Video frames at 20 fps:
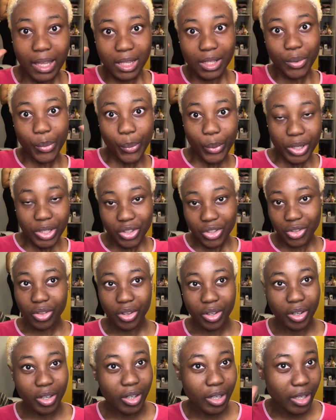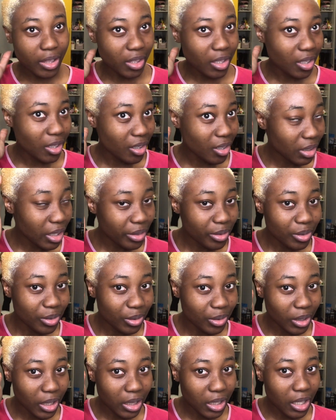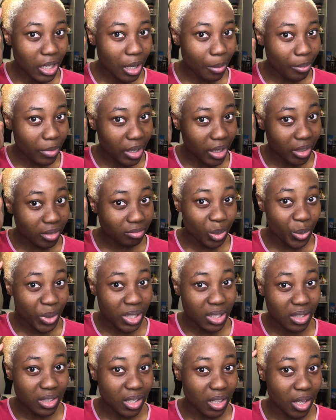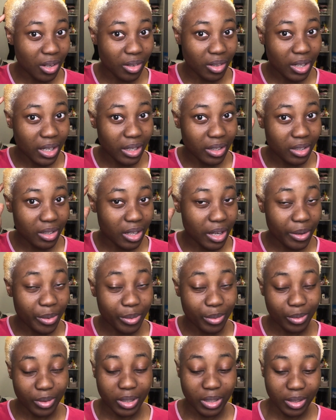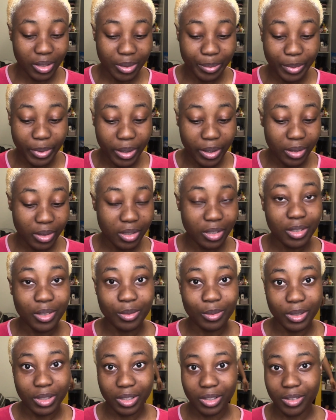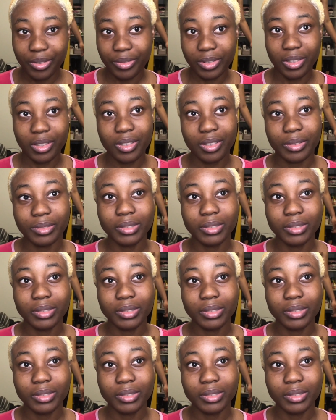to wash it. I think I might wait another day. I don't know yet, but I need to wash it first.